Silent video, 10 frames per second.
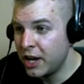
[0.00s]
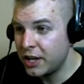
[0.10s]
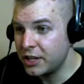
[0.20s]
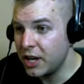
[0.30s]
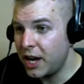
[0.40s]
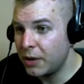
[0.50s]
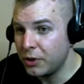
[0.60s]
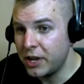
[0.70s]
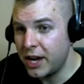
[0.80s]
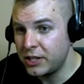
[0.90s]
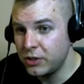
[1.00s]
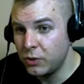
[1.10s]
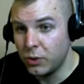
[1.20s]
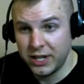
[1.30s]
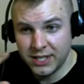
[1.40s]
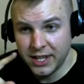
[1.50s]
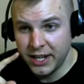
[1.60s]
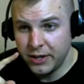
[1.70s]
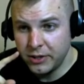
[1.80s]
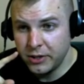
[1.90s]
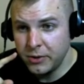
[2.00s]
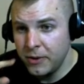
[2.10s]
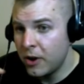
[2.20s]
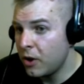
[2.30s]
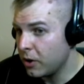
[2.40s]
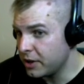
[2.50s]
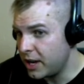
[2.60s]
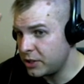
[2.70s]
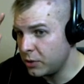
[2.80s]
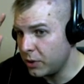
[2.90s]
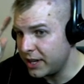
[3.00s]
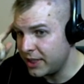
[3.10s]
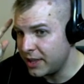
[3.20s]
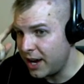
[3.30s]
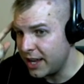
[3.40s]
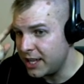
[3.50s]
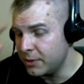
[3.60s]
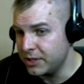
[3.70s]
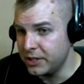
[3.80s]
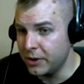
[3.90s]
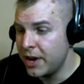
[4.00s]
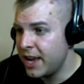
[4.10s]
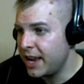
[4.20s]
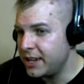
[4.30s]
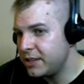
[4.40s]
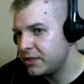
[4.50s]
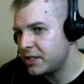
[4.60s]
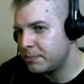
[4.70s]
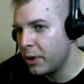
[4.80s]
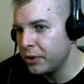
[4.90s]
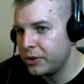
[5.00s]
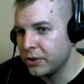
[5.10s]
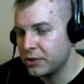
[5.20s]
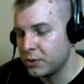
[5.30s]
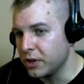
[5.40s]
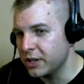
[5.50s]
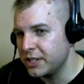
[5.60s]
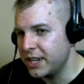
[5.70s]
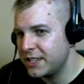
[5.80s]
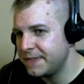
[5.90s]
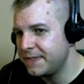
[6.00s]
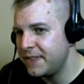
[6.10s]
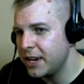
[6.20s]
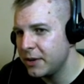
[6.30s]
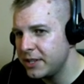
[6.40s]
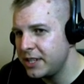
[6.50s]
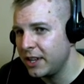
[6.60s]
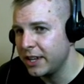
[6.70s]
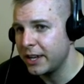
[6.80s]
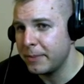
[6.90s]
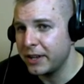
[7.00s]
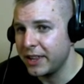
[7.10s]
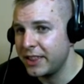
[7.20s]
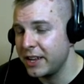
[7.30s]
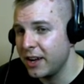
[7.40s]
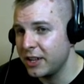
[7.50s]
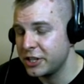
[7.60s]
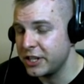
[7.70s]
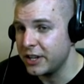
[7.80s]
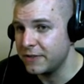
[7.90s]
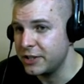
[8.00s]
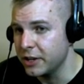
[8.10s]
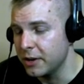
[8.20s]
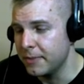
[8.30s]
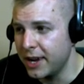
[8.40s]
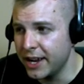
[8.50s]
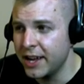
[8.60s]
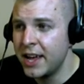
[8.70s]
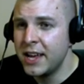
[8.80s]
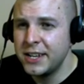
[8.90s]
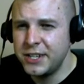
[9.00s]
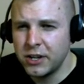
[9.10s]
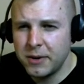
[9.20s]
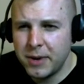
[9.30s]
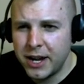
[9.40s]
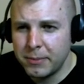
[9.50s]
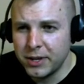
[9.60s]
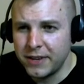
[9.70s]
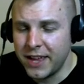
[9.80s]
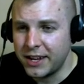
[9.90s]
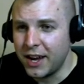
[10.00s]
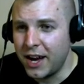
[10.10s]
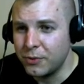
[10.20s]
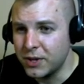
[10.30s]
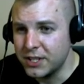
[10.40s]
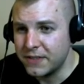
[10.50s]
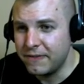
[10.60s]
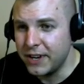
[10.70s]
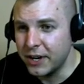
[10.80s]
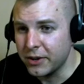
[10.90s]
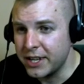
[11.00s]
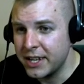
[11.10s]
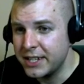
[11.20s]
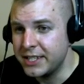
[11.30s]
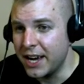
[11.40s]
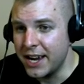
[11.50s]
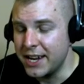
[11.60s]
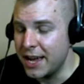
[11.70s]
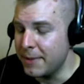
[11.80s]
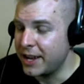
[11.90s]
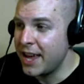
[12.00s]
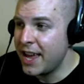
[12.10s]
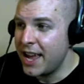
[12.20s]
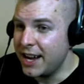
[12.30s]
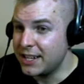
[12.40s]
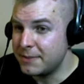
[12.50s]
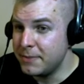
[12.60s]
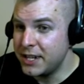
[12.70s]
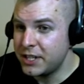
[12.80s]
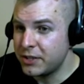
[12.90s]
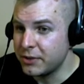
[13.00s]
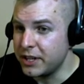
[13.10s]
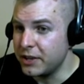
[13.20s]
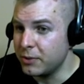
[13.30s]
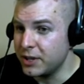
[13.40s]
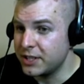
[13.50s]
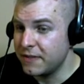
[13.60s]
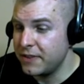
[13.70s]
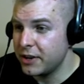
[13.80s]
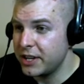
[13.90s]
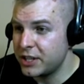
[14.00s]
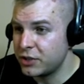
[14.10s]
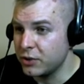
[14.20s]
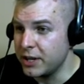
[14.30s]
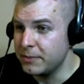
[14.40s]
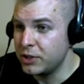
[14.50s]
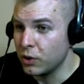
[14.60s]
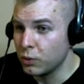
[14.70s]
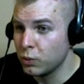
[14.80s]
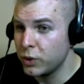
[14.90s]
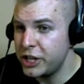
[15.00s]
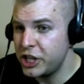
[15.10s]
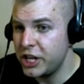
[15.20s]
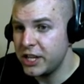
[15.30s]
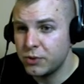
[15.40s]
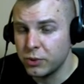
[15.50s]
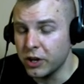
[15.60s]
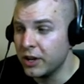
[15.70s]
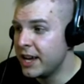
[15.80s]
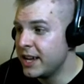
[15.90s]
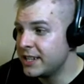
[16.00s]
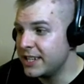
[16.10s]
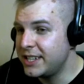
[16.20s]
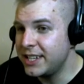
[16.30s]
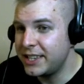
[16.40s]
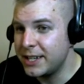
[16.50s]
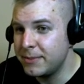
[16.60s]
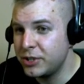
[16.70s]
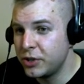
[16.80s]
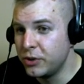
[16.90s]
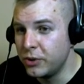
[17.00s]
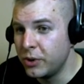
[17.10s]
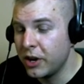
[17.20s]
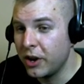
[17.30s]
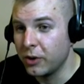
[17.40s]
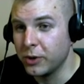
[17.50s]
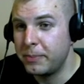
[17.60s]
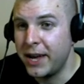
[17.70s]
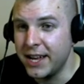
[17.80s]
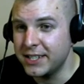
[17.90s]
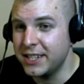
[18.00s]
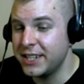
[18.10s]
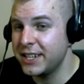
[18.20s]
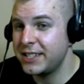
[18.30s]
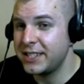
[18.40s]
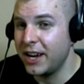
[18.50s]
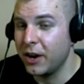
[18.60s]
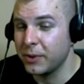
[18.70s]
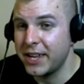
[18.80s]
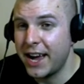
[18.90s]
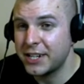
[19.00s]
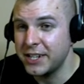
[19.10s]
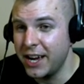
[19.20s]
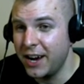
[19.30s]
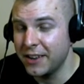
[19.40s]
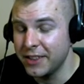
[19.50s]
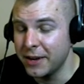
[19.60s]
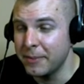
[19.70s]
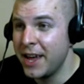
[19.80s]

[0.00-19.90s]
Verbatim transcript: God will not do what he said he would do, or not do what he thought he would do. And he uses both those words, and it's very telling about the theology of Jeremiah. Jeremiah believed that God was very dynamic, and his ministry was very extreme to reach Israel to get them to repent, to get a reaction out of them.